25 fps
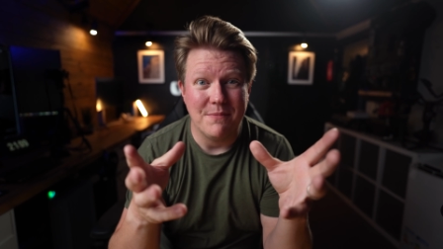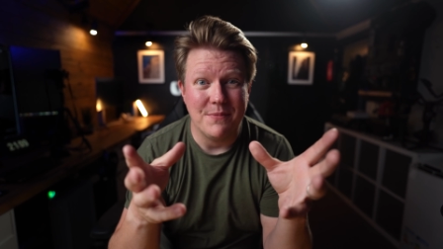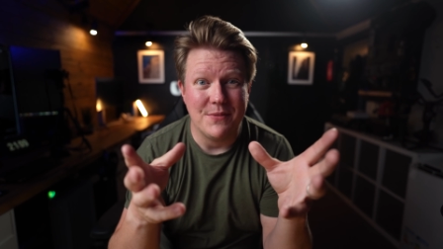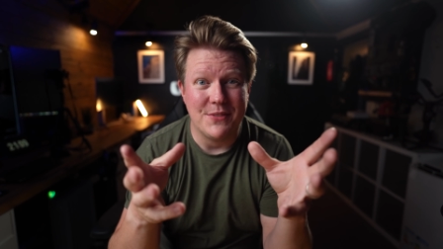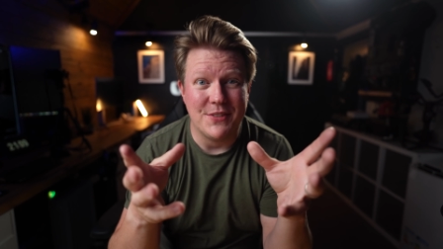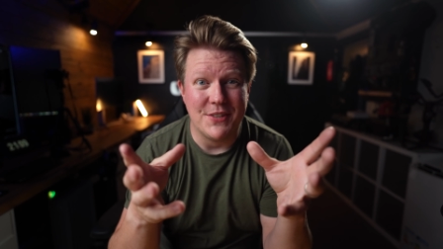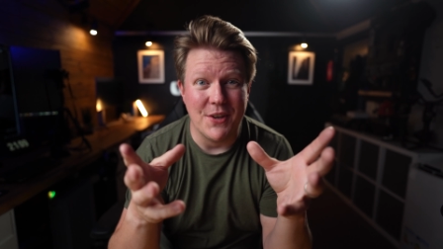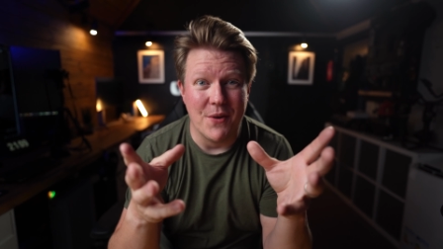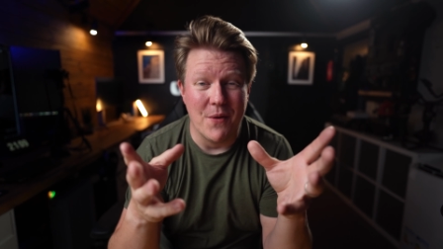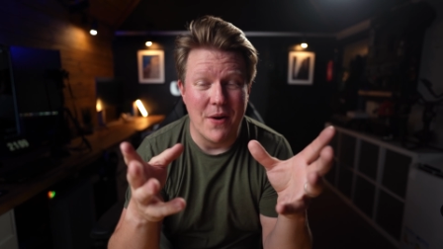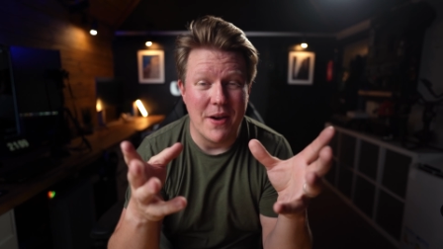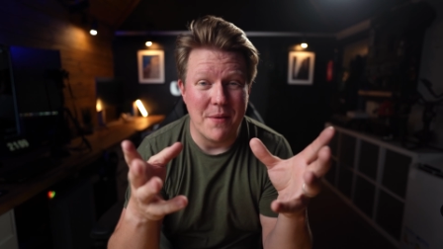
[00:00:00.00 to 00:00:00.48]

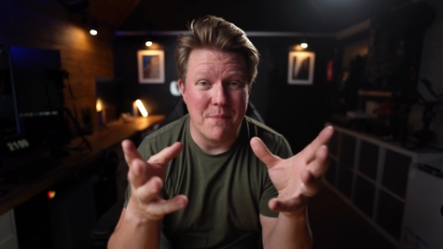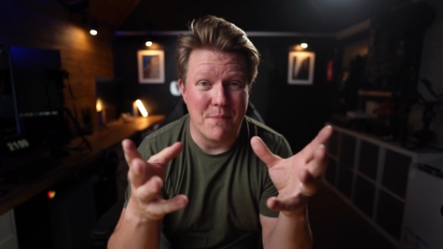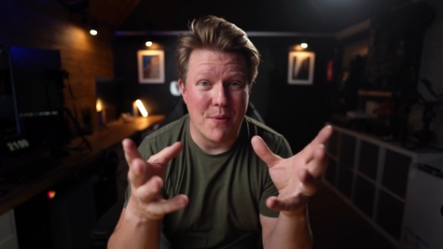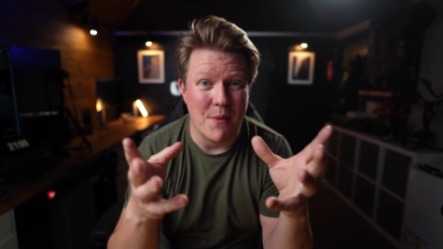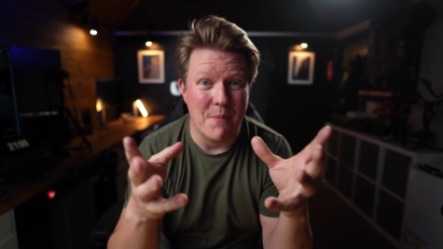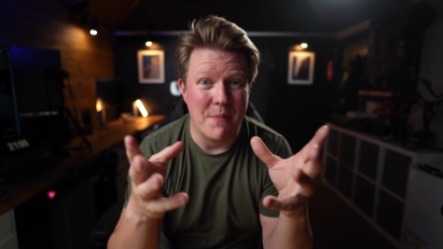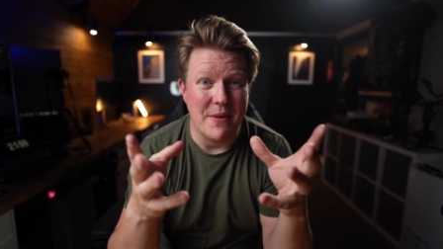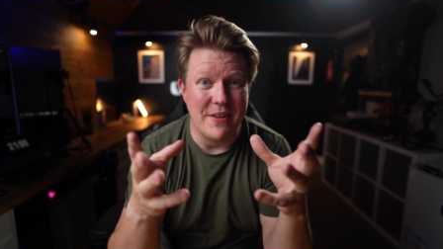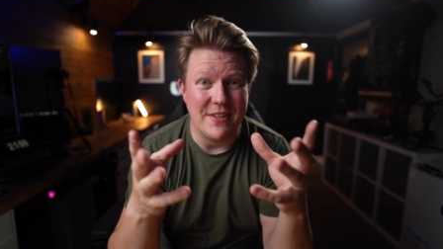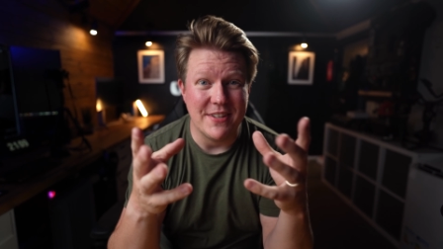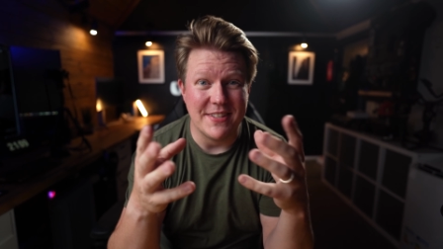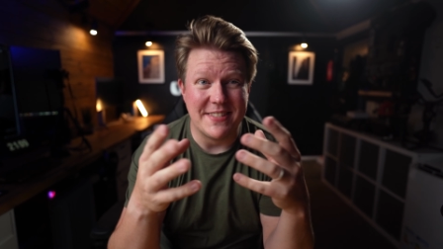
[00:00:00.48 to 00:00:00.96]
So I'd
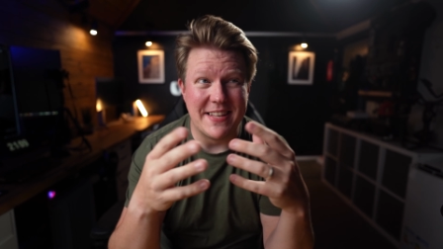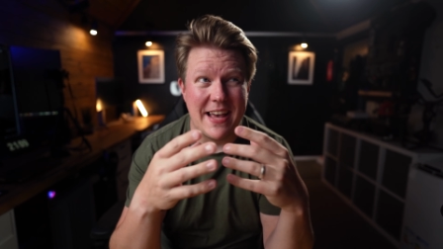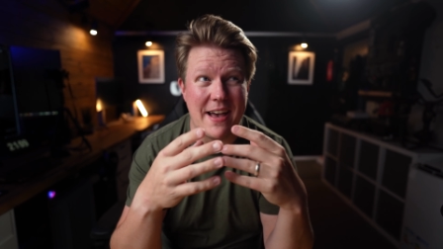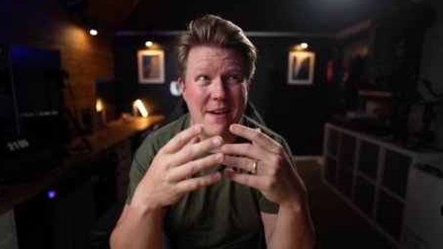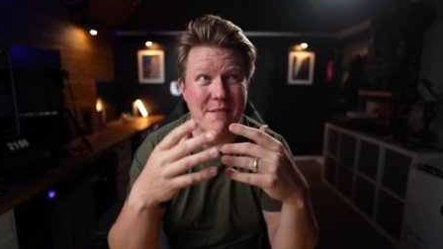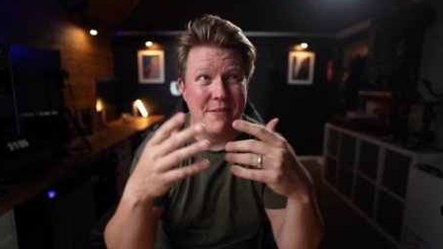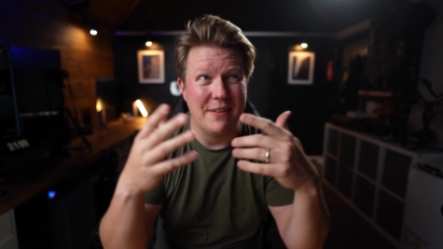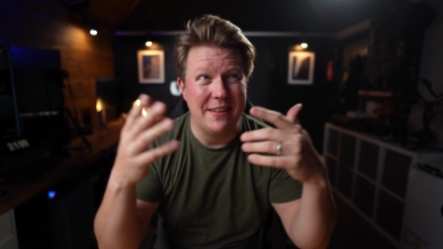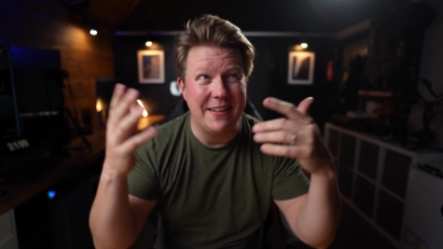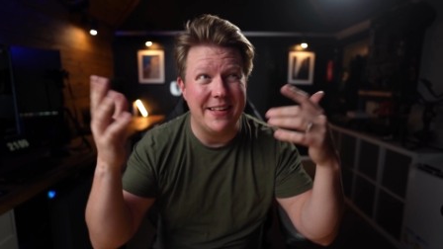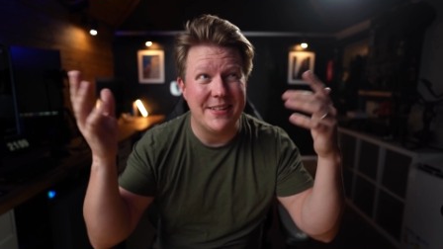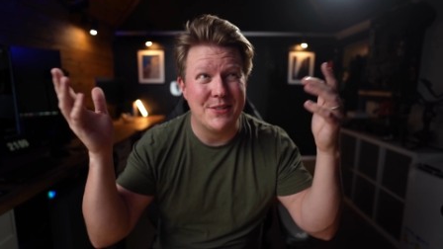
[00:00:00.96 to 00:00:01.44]
probably just
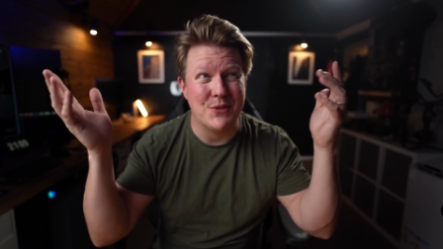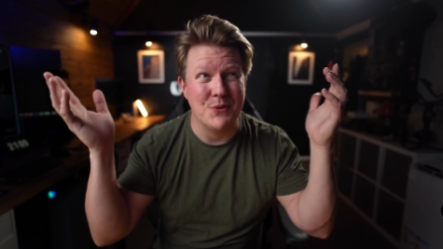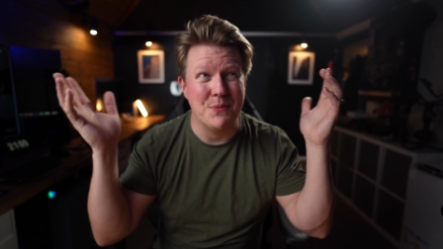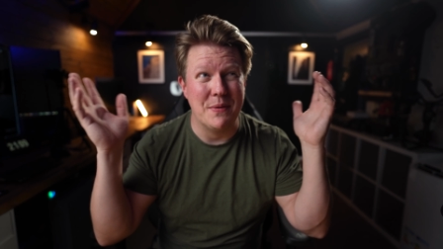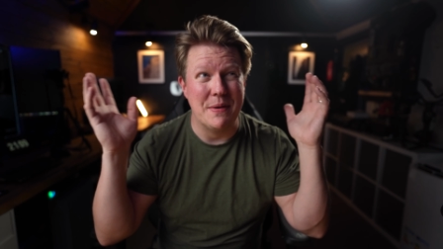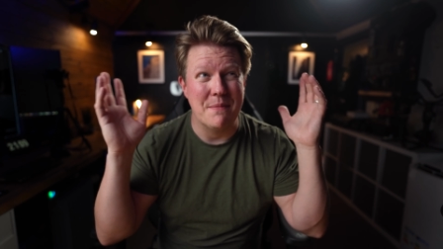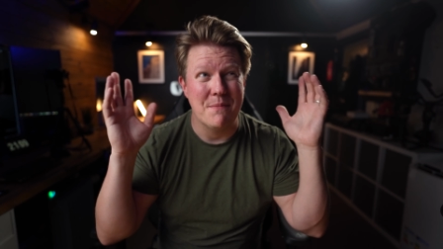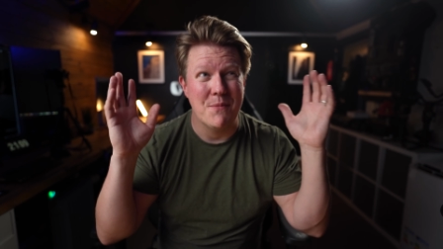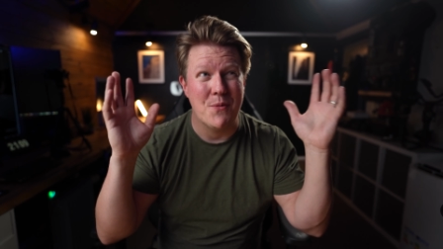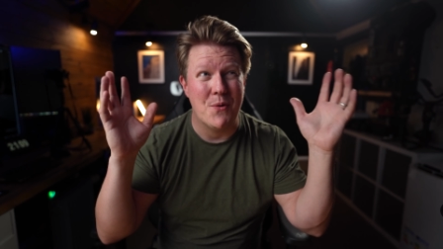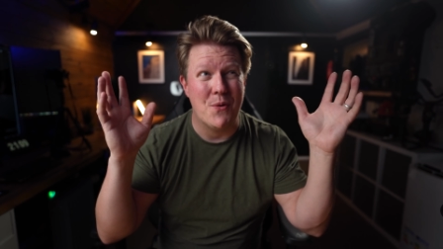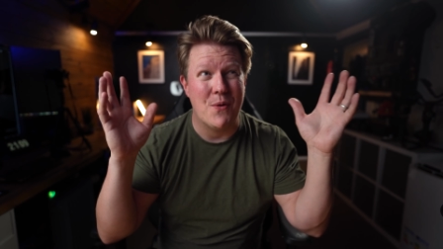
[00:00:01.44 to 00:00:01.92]
have a little
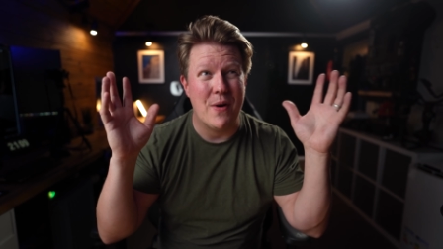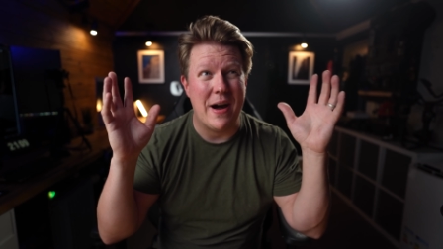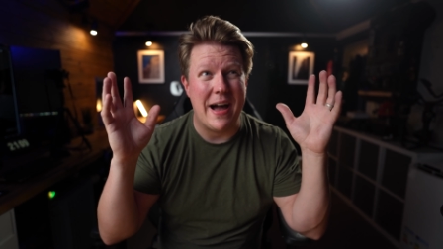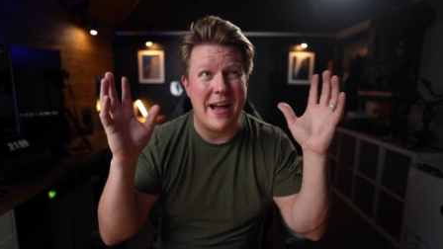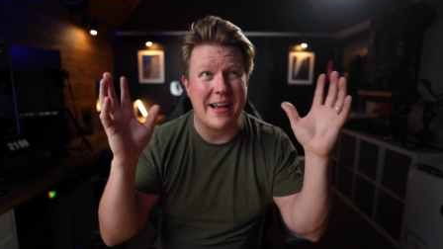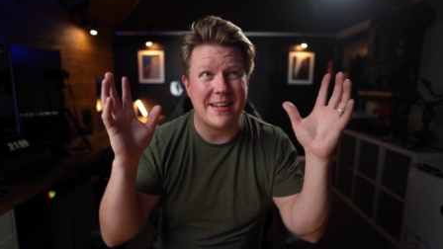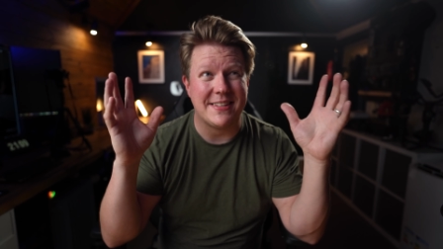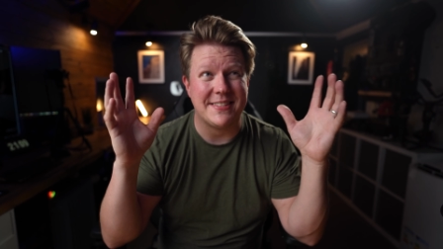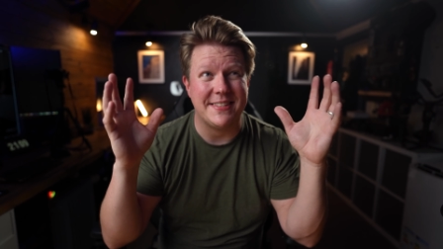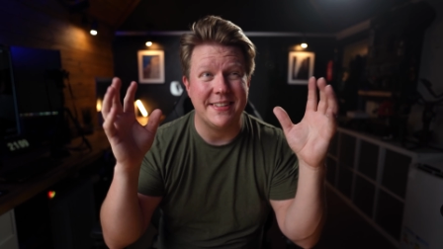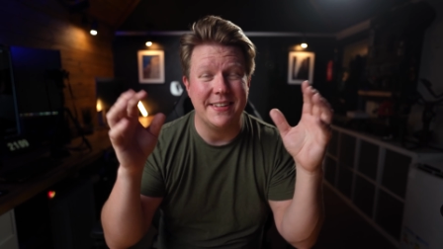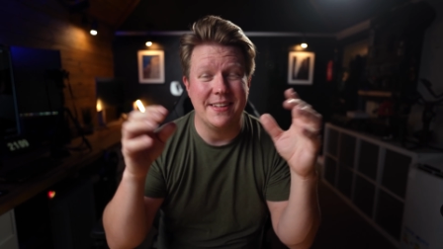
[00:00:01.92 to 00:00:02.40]
bit more
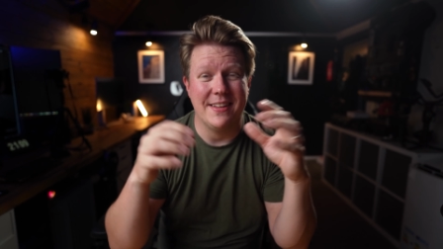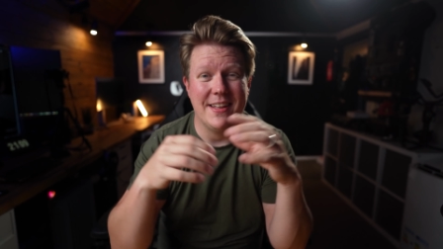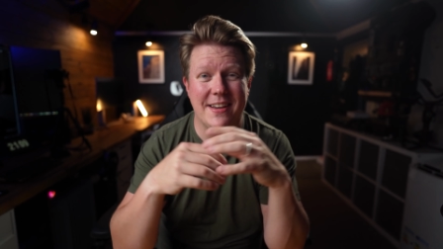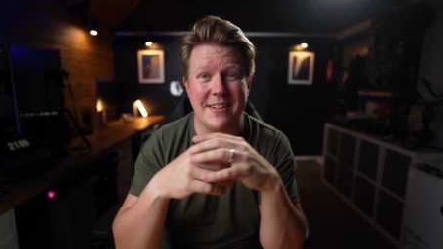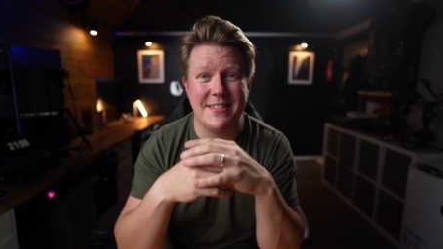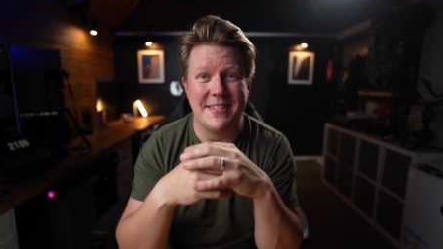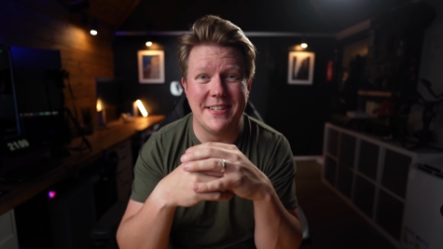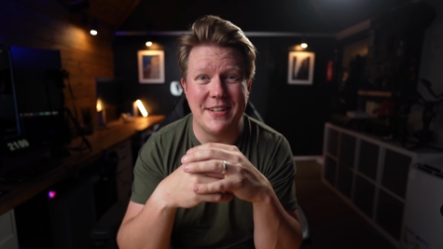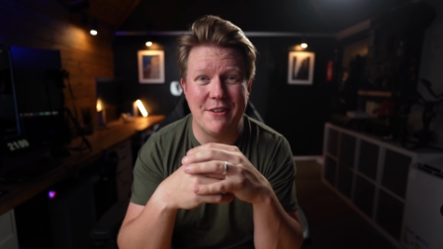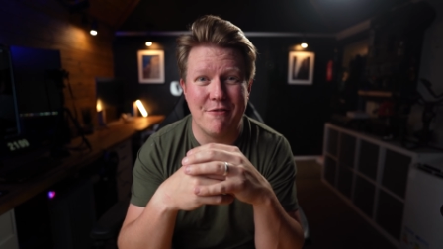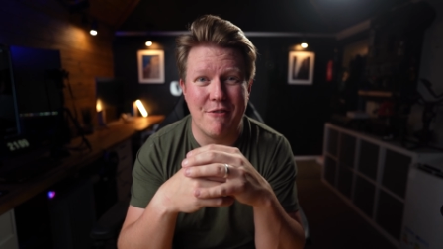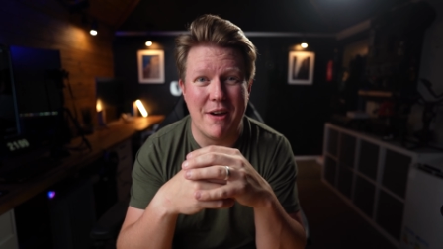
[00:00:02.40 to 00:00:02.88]
accent
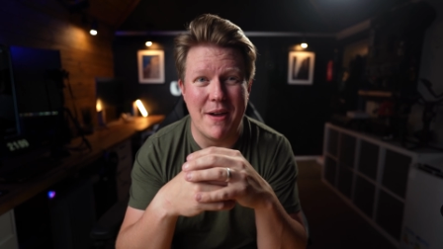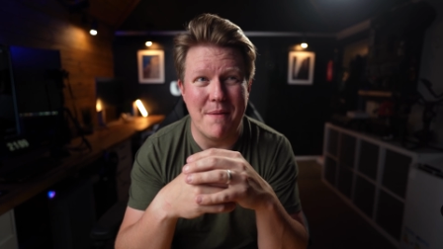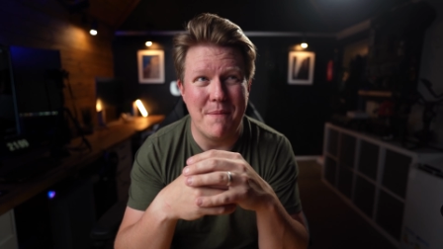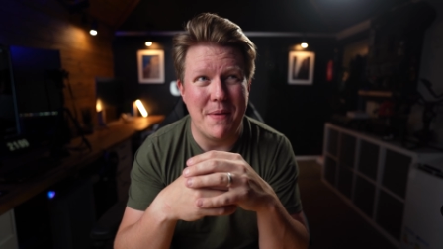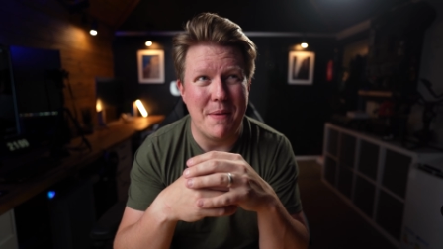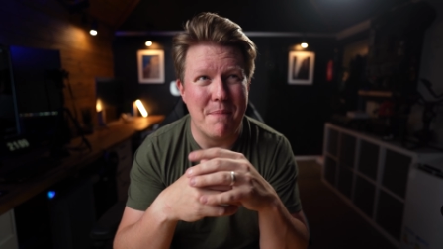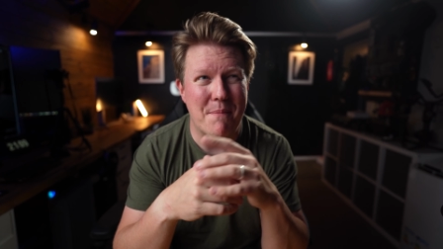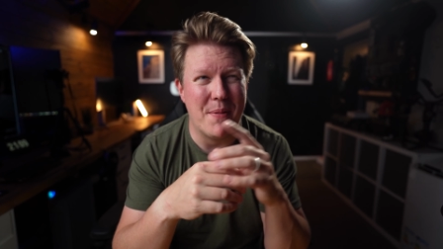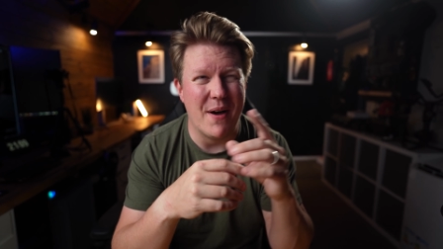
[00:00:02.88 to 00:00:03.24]
lighting around me,